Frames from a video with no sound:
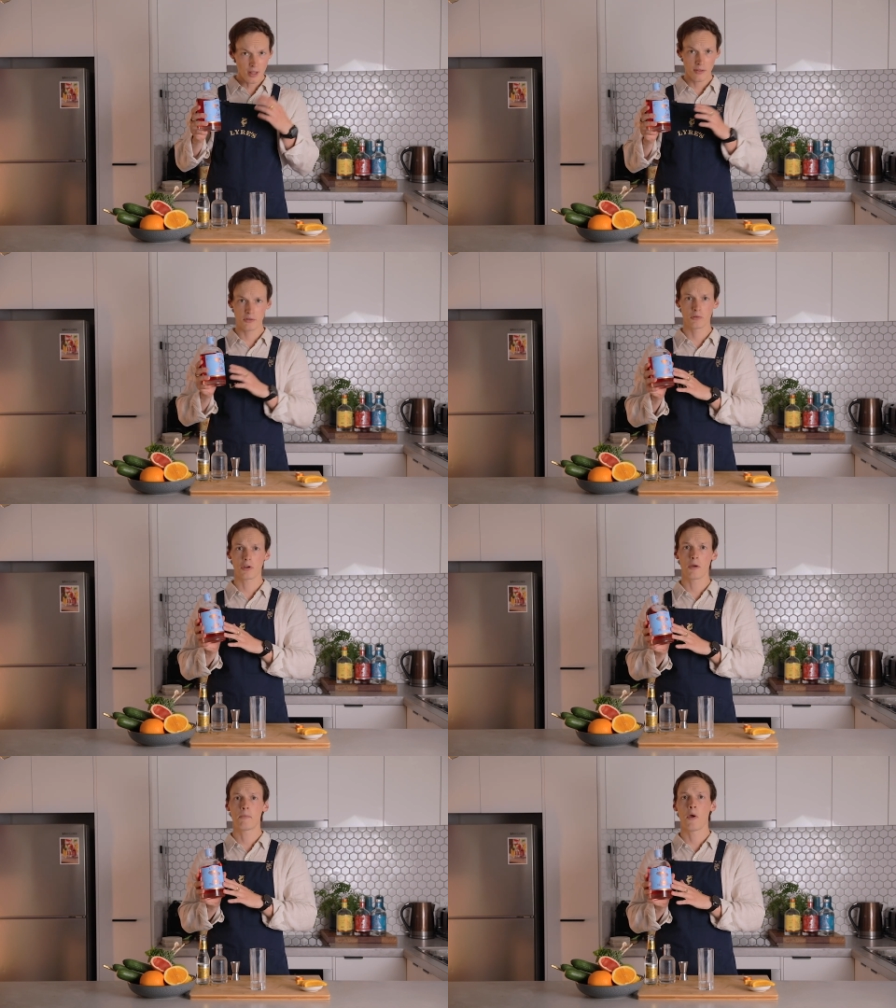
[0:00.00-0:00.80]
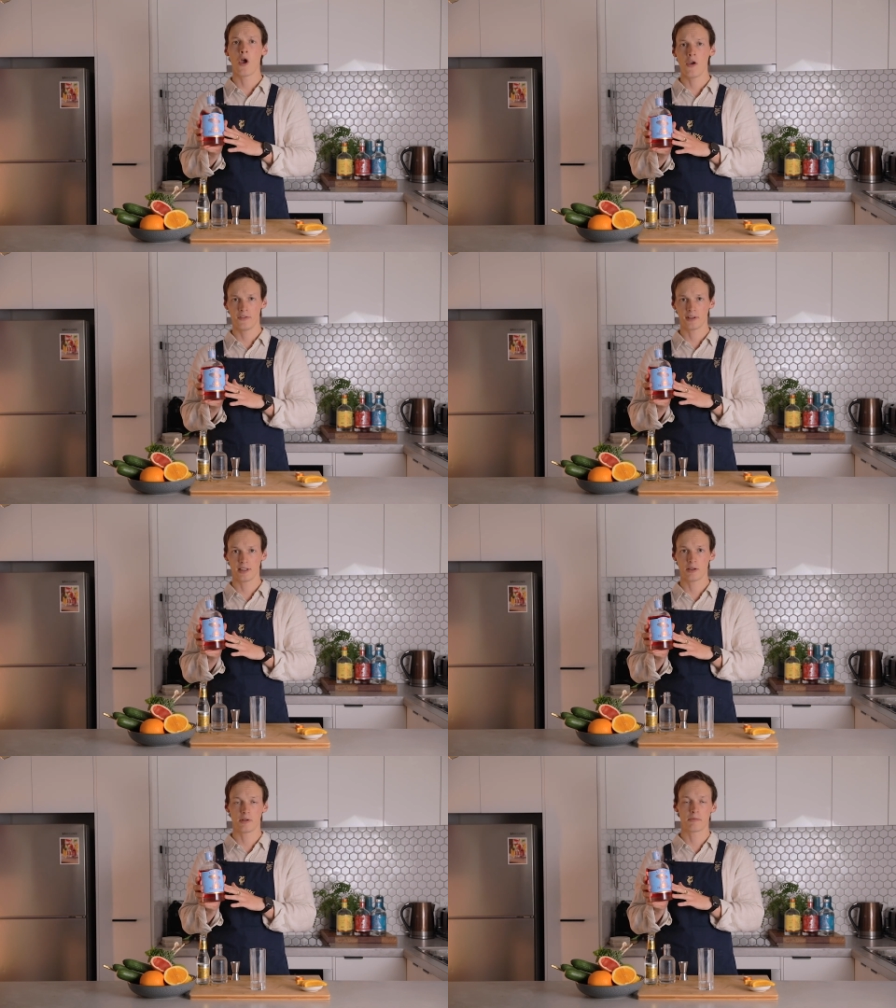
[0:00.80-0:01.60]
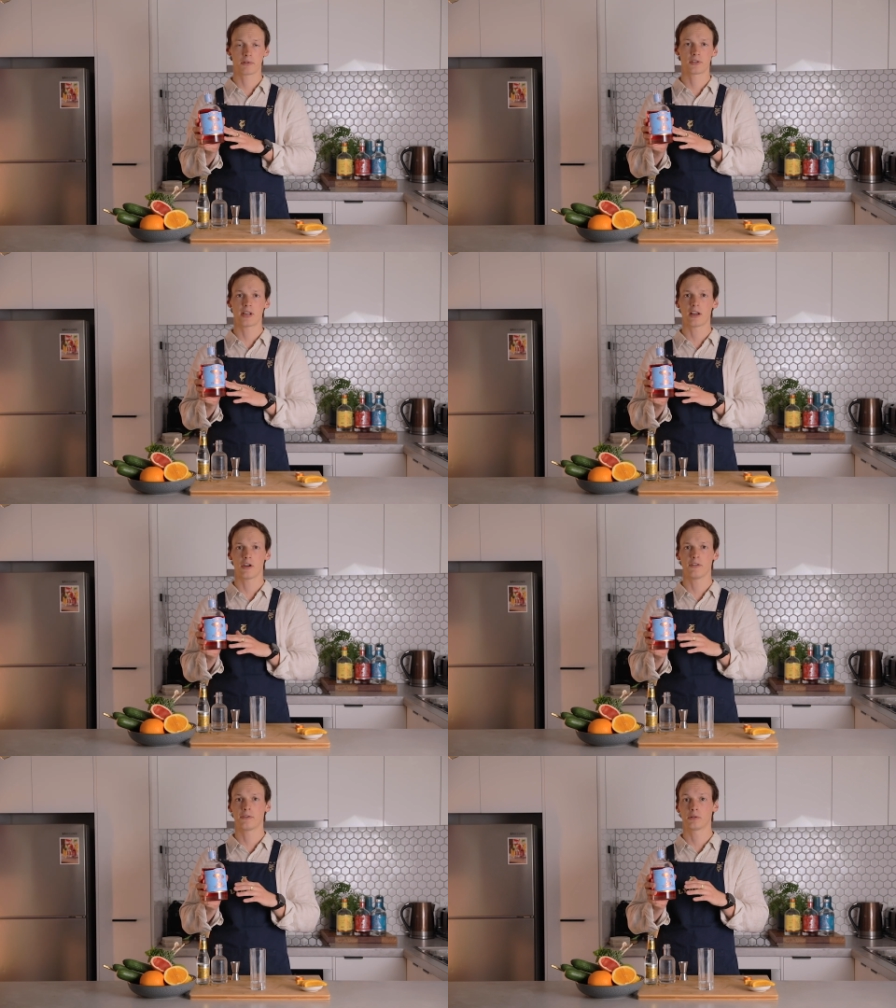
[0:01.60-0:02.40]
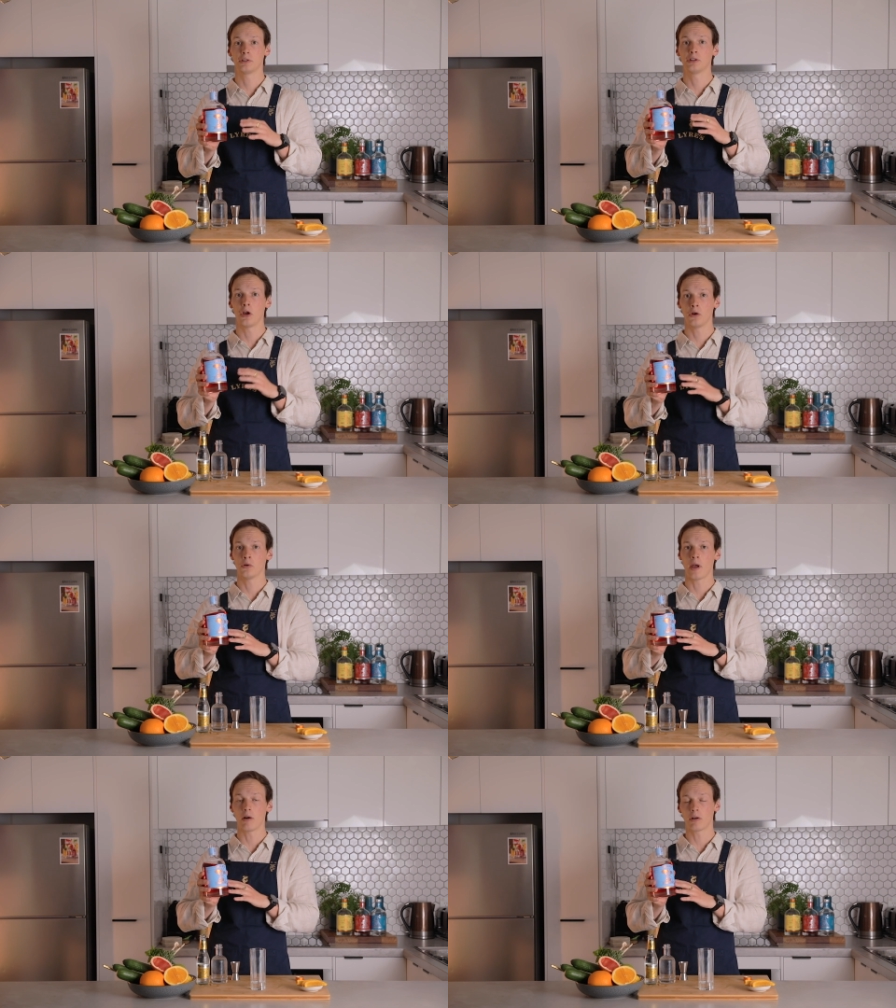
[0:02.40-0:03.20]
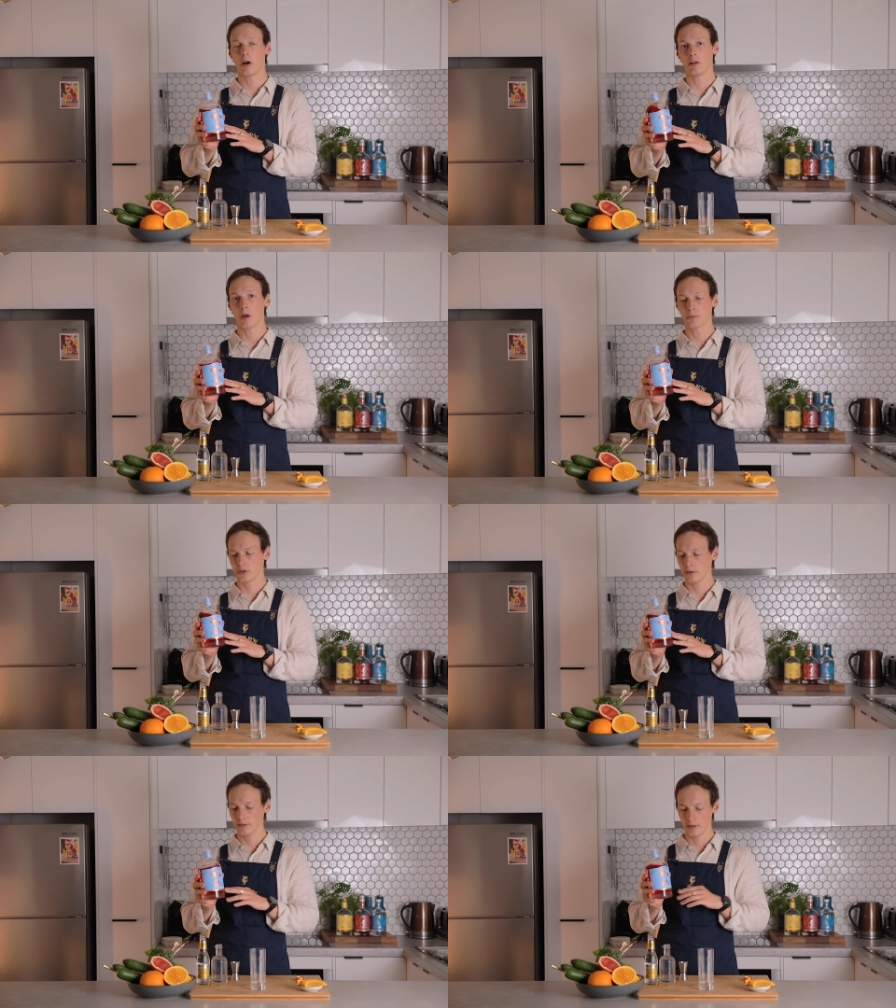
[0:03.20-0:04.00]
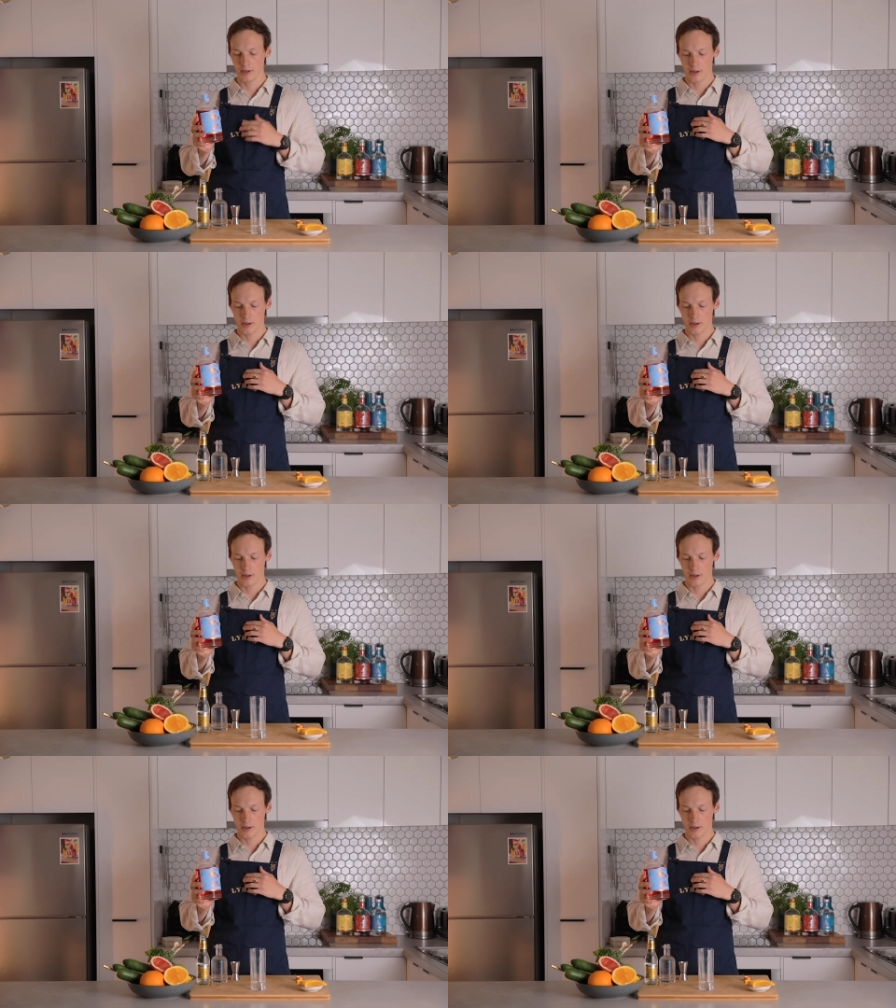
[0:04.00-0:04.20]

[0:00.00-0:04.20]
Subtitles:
This would go perfectly with Prosecco for a low alcohol option.